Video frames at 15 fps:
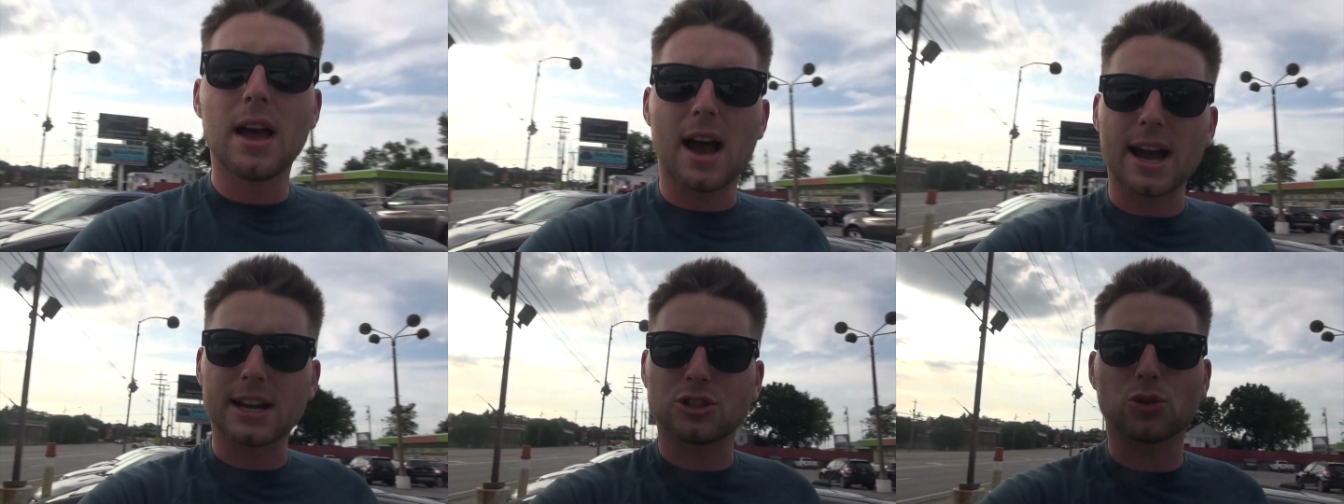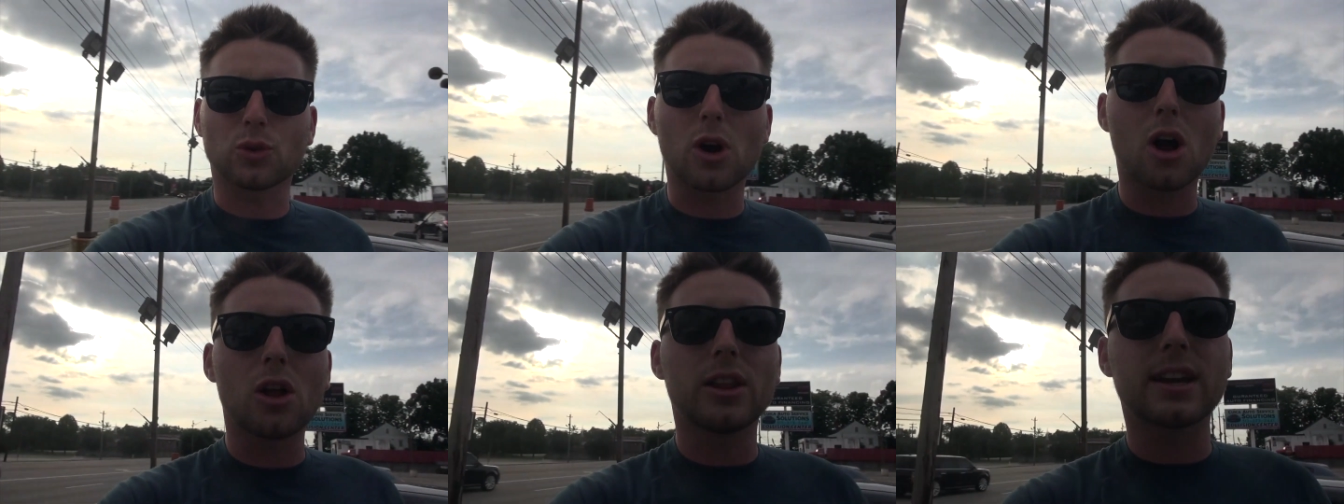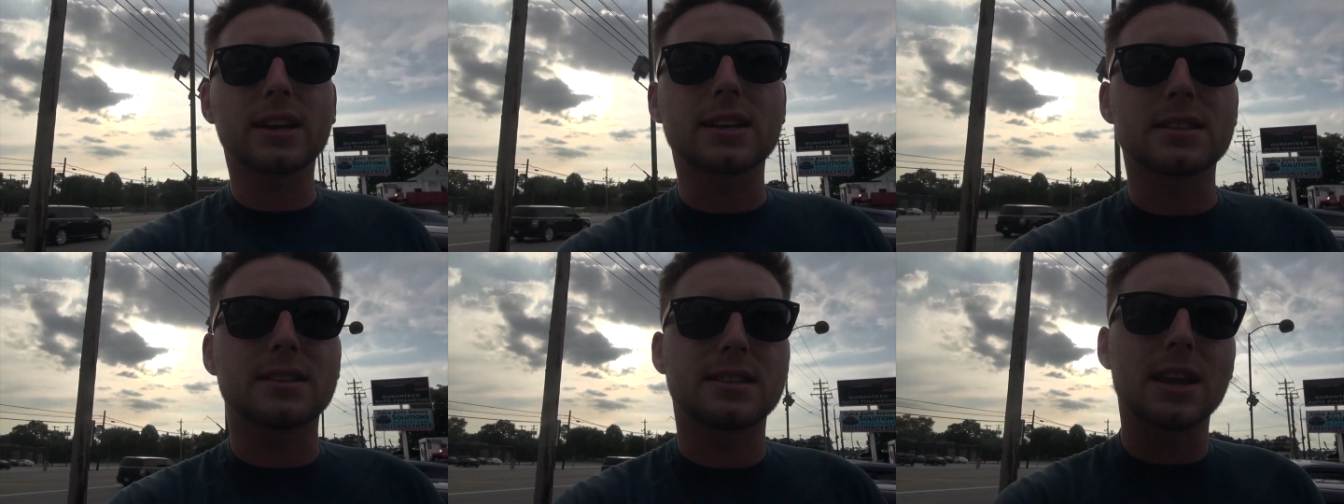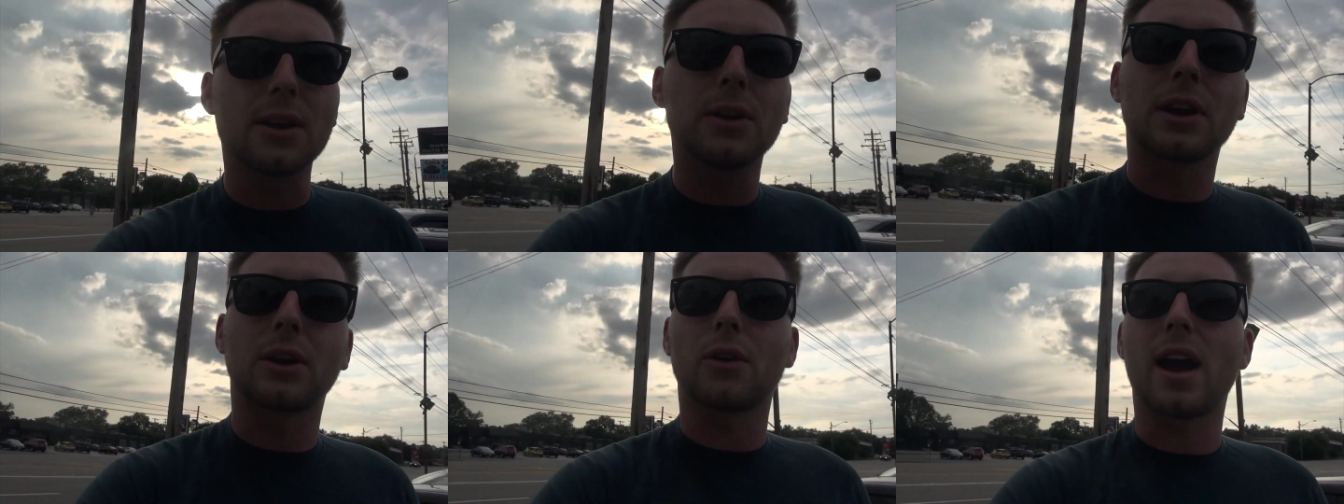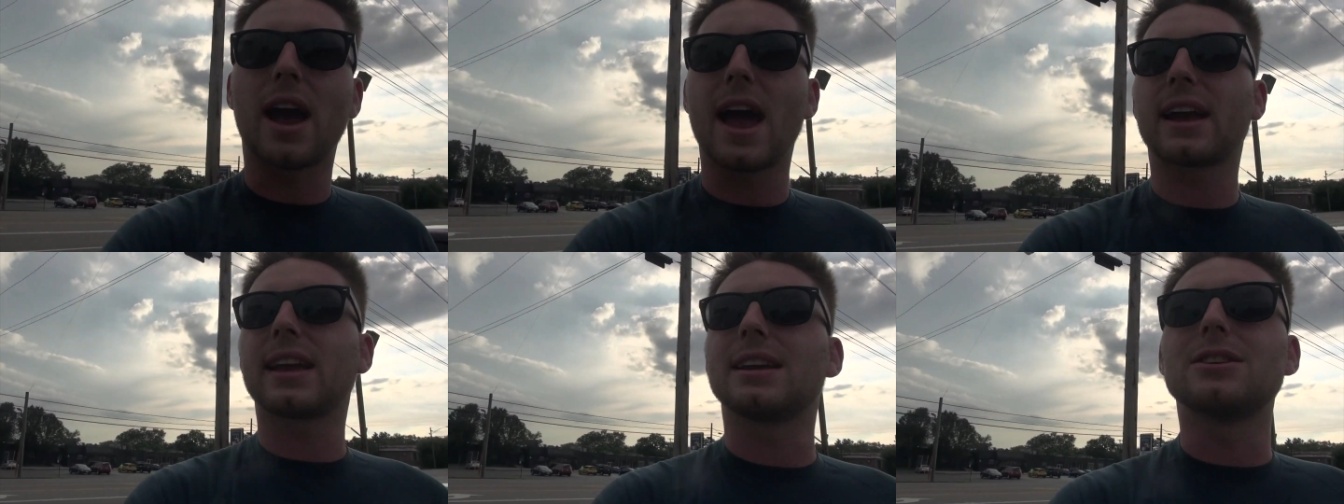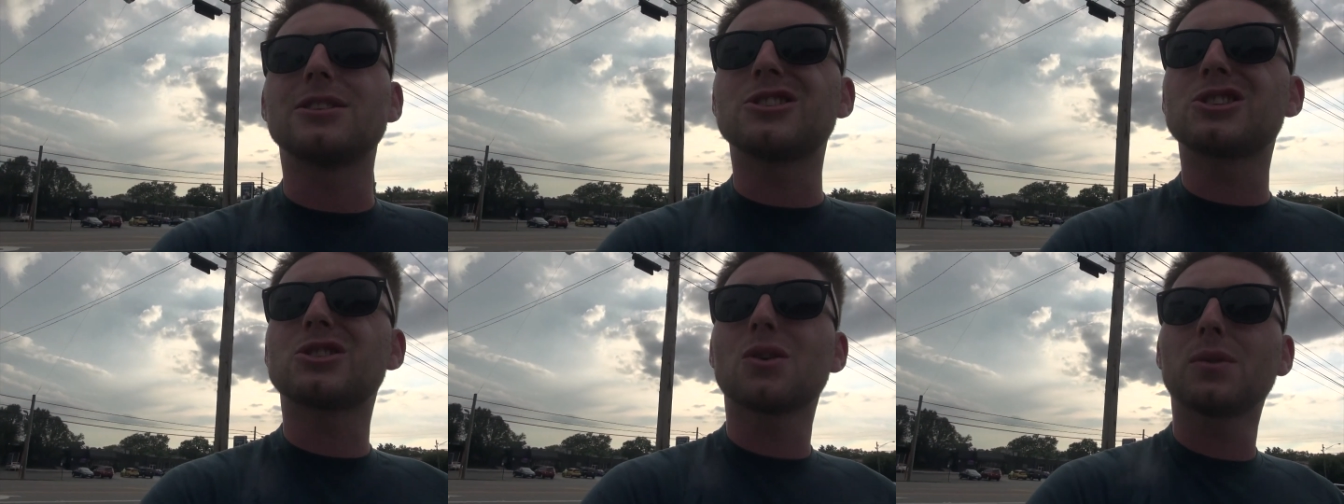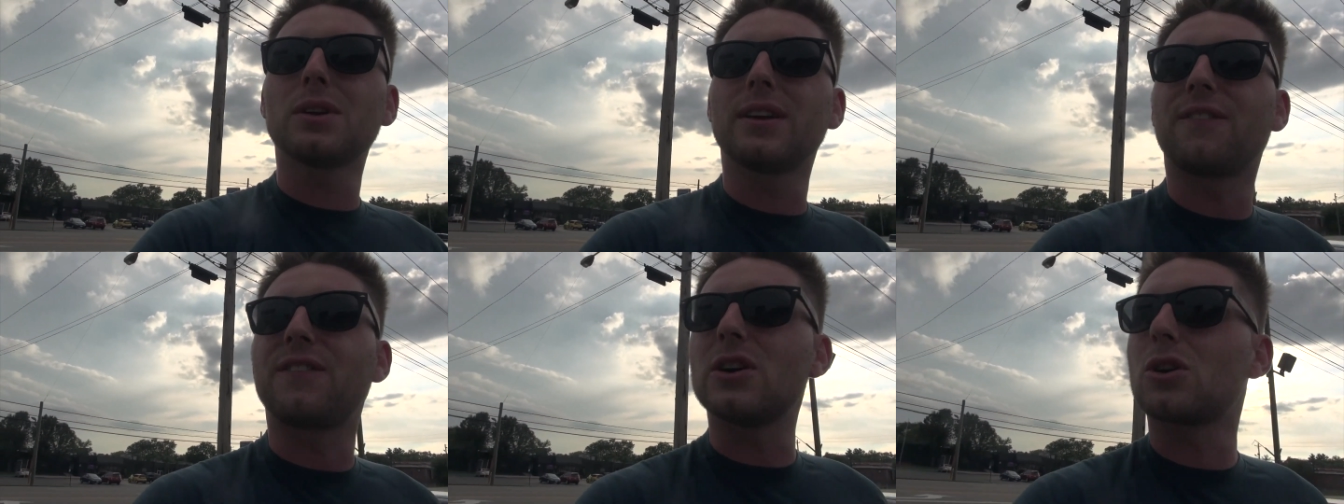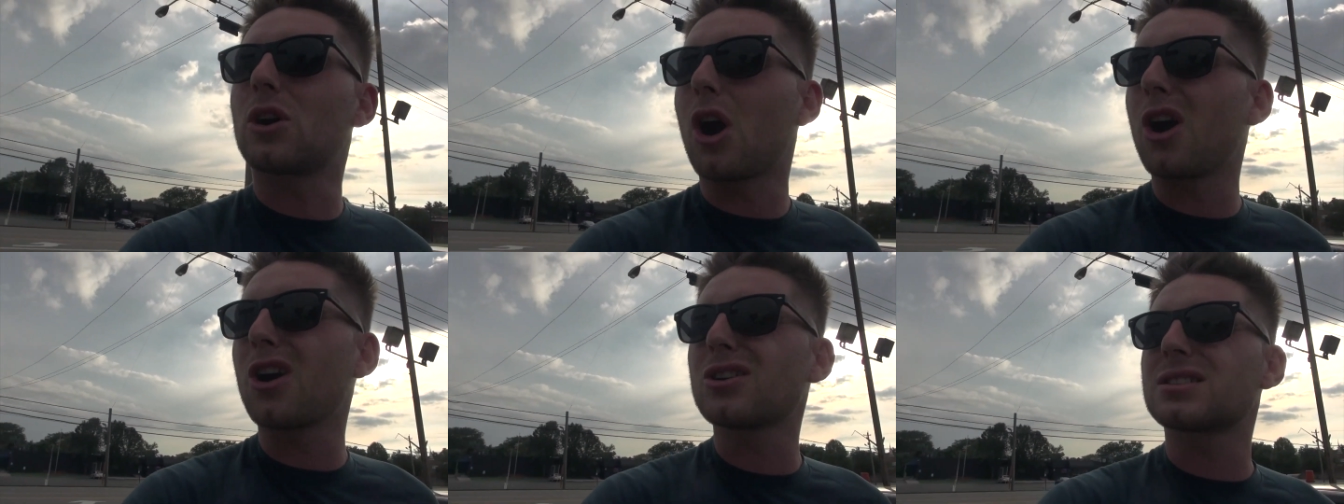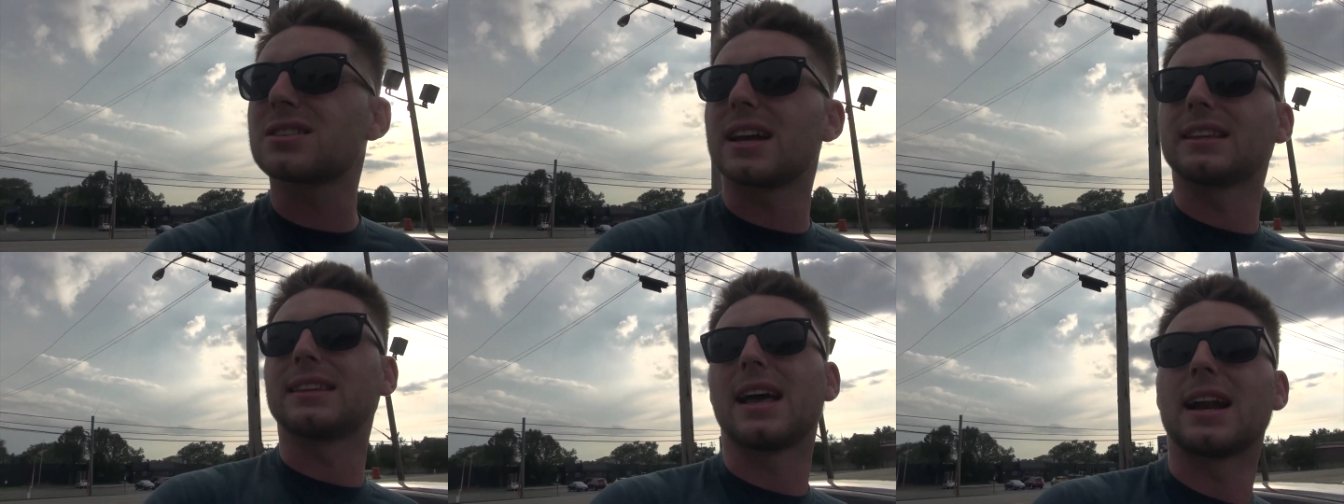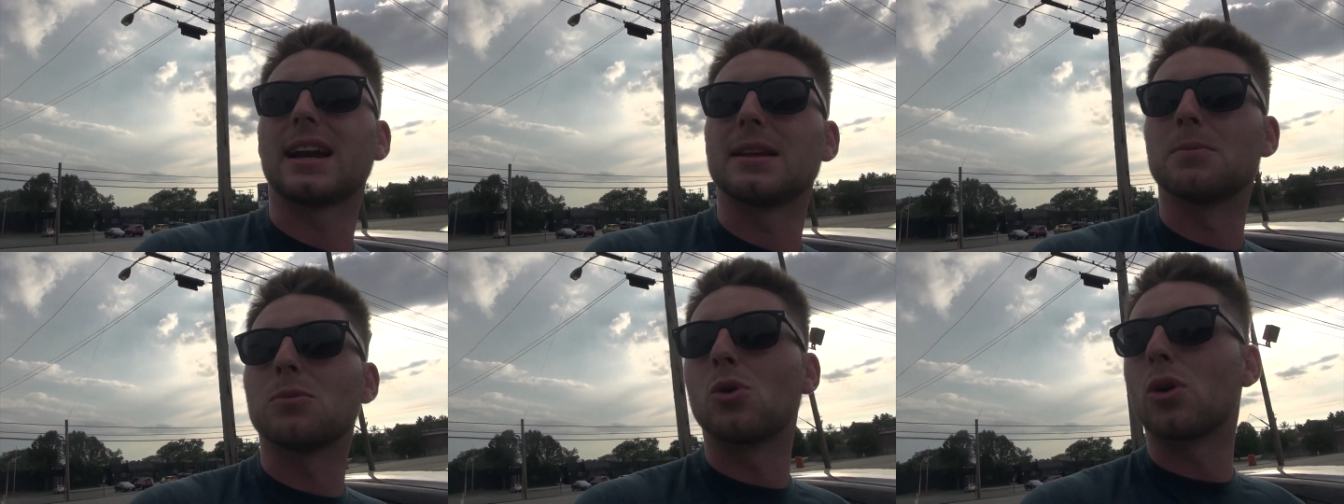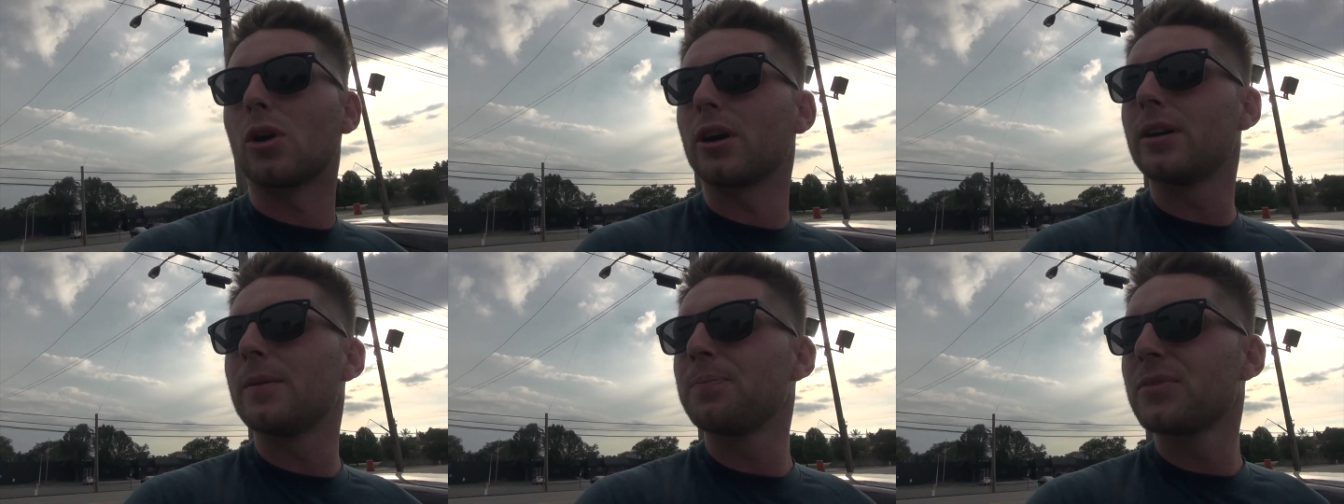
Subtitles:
hydraulic steering rack, and you just don't really feel cars like that anymore.